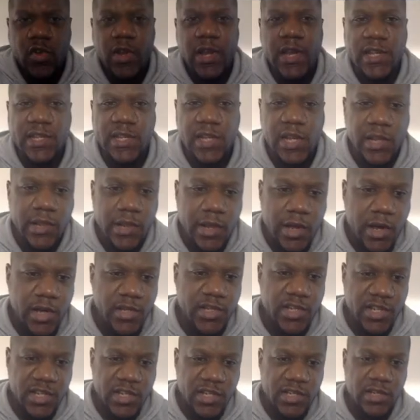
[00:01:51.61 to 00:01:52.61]
or less the
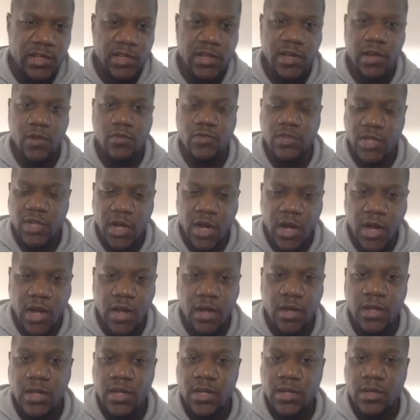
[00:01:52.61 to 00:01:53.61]
largest, you know,
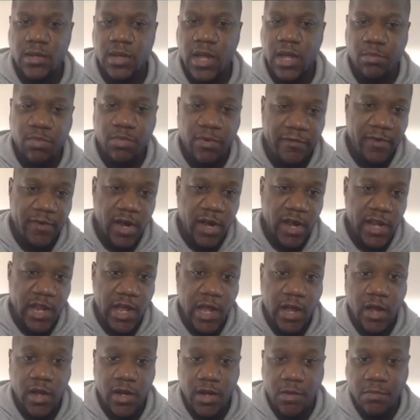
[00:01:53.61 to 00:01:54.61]
chart uh, provider
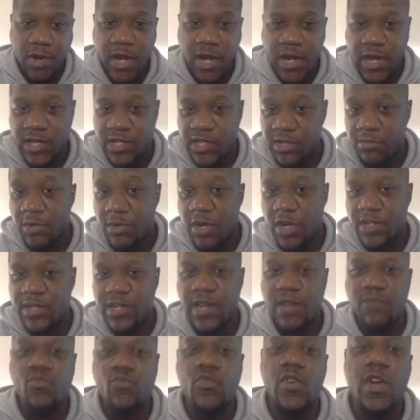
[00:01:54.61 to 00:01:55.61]
on the Binance Smart
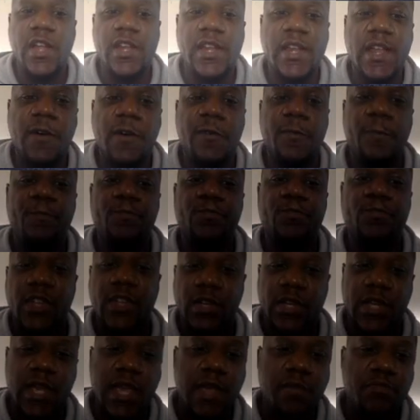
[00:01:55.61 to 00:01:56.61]
Chain right now. Okay,